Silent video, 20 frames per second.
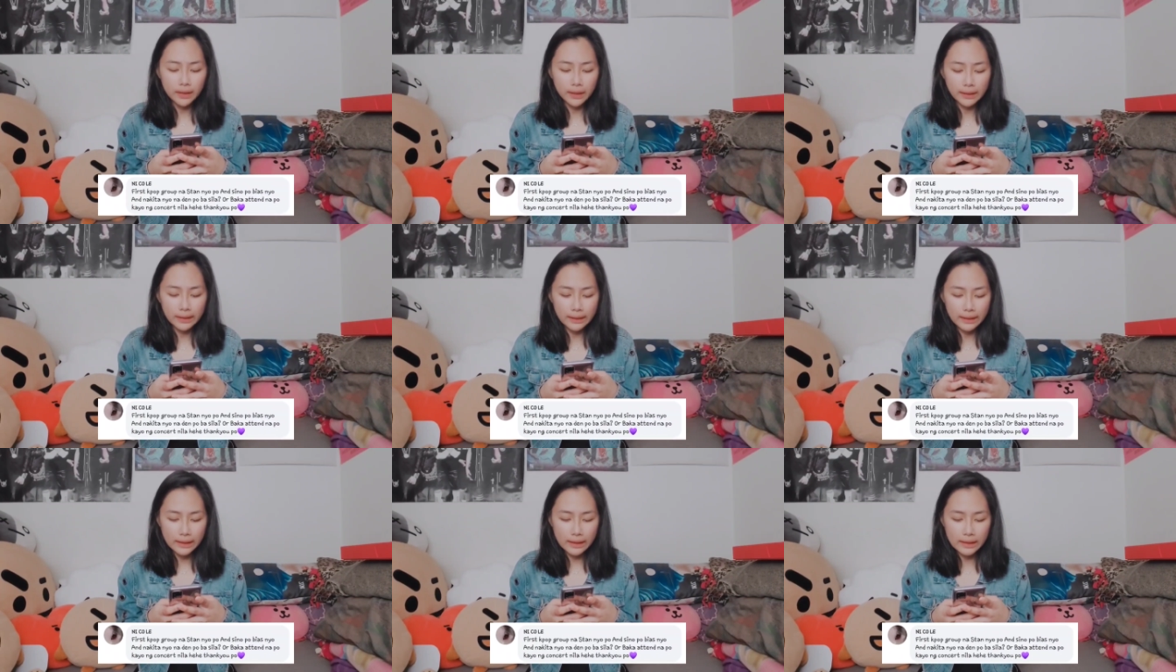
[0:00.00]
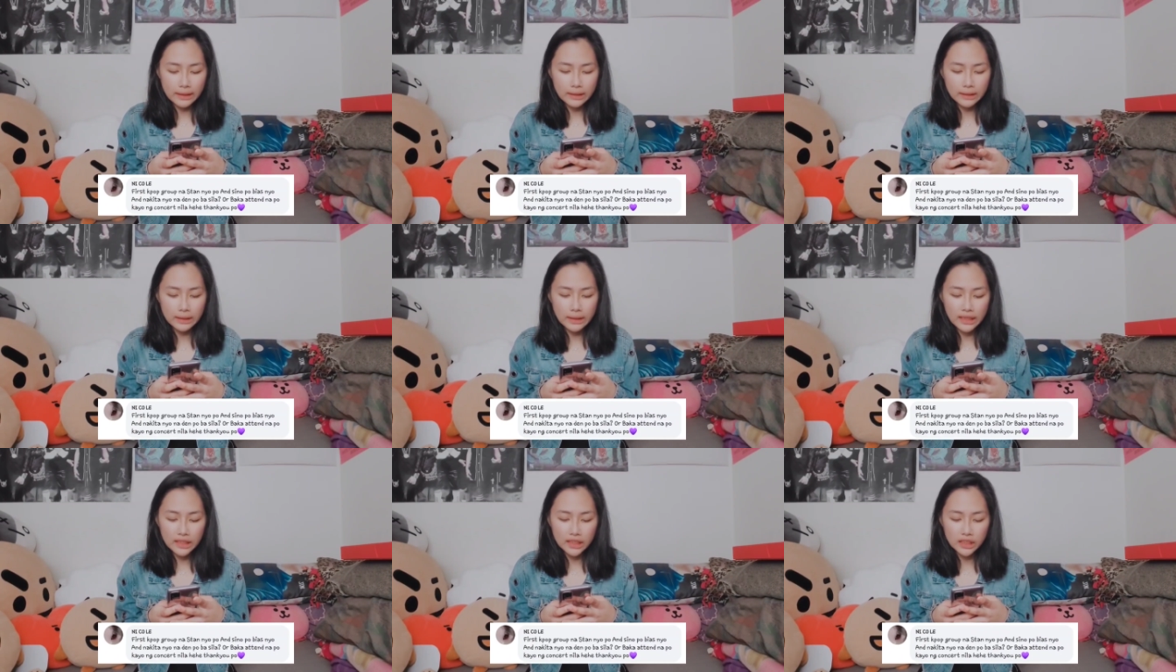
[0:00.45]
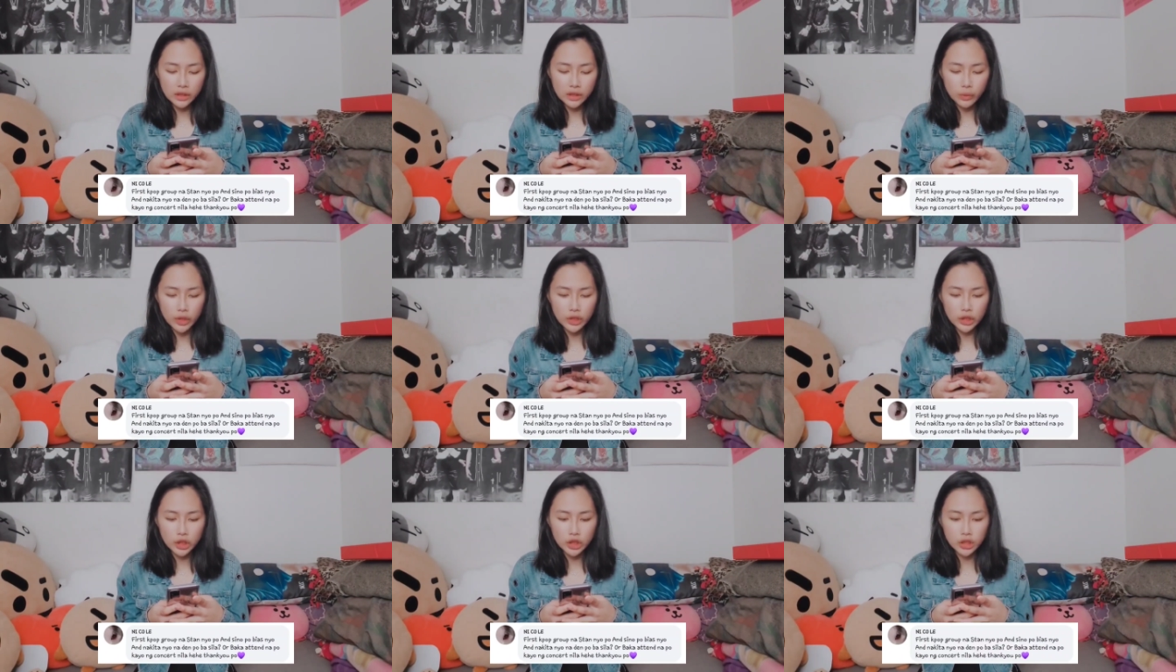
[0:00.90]
And then next
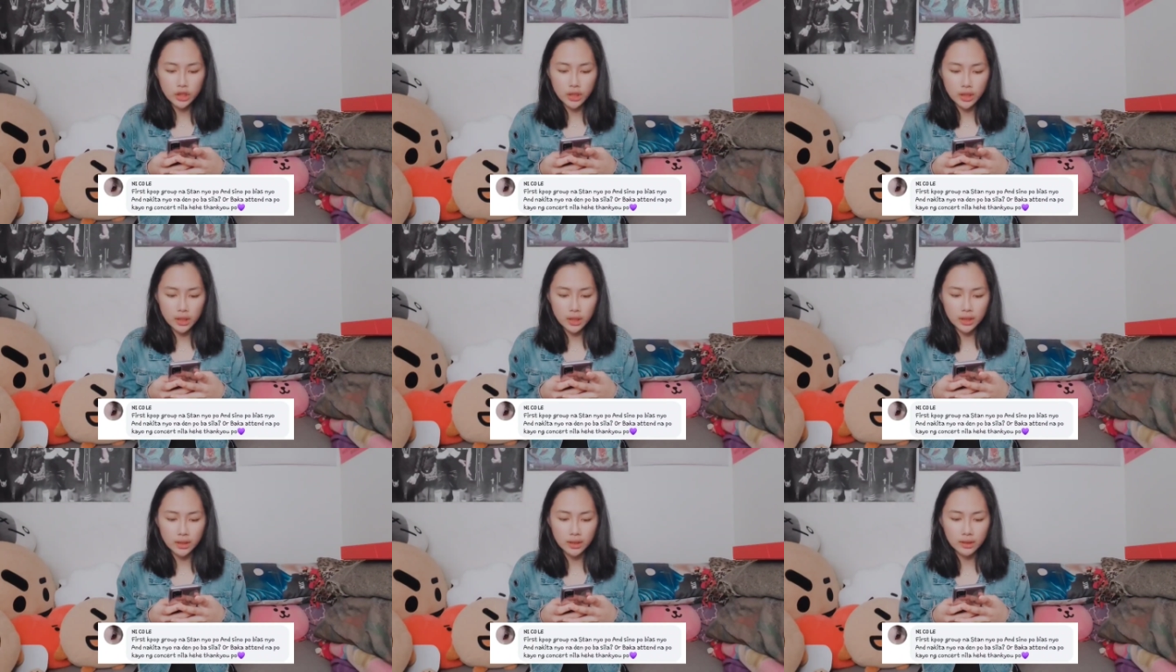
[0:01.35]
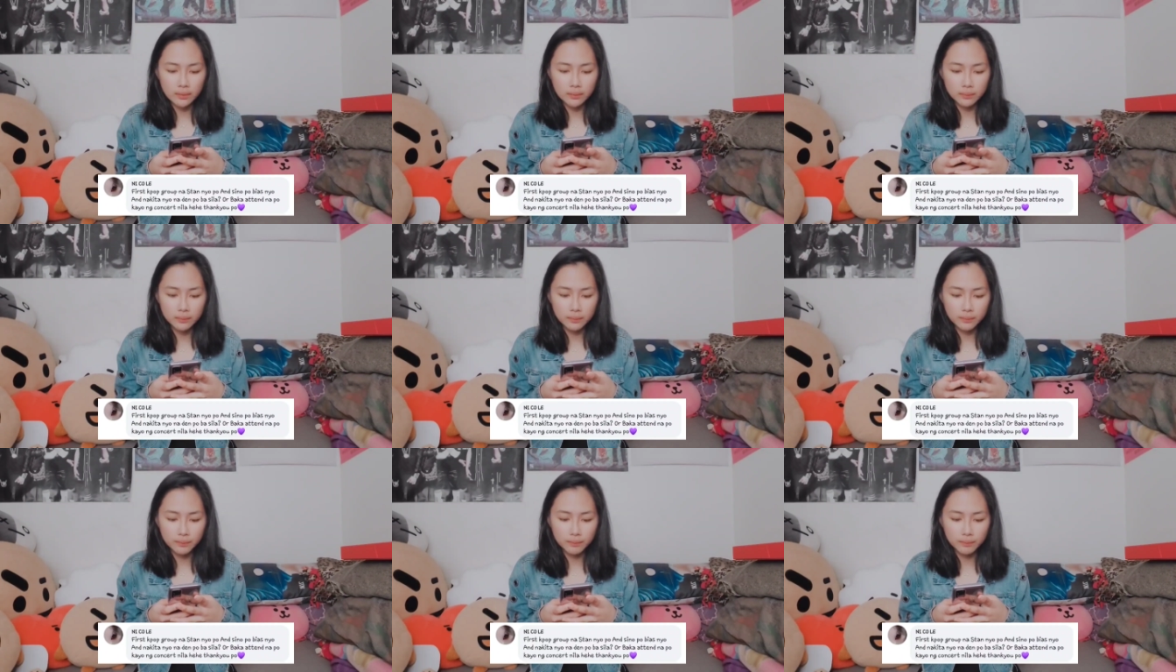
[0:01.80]
question.